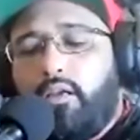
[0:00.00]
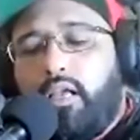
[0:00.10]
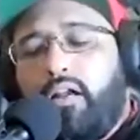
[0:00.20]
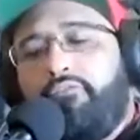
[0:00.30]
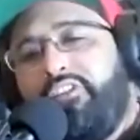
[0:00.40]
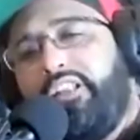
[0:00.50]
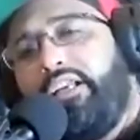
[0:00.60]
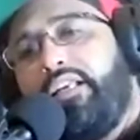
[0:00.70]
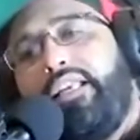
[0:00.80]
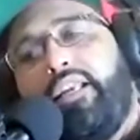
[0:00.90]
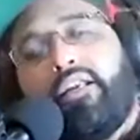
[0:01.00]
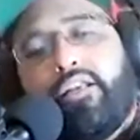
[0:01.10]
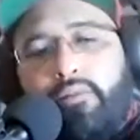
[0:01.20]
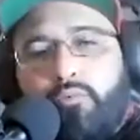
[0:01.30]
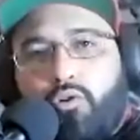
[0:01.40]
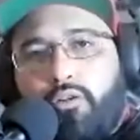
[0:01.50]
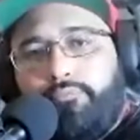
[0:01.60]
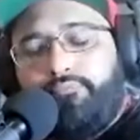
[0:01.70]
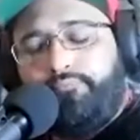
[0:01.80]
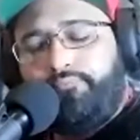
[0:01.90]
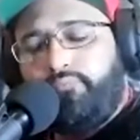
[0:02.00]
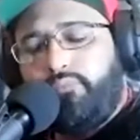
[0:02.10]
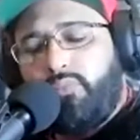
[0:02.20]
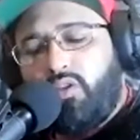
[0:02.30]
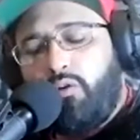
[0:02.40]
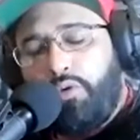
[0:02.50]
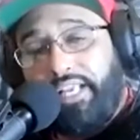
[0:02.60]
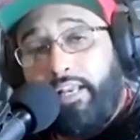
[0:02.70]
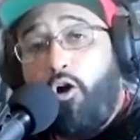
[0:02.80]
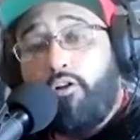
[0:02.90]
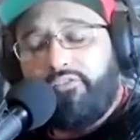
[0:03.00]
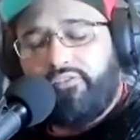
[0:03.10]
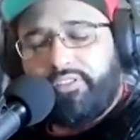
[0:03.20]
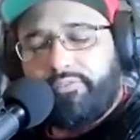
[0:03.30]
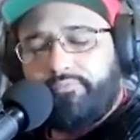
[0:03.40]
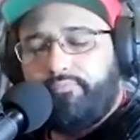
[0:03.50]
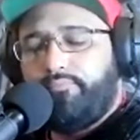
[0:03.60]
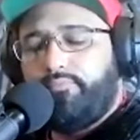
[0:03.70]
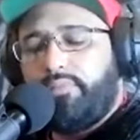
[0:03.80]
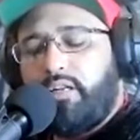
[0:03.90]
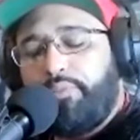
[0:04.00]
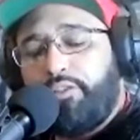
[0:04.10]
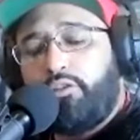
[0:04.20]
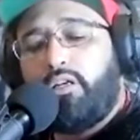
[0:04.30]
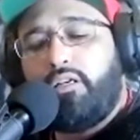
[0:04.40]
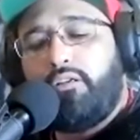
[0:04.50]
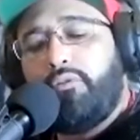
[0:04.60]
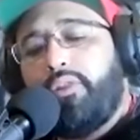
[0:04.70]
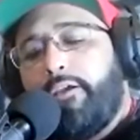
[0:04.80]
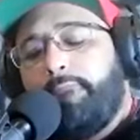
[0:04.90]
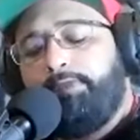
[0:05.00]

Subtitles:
I don't feel like I need it anymore. So I want to get off of it. And I've been trying to do that.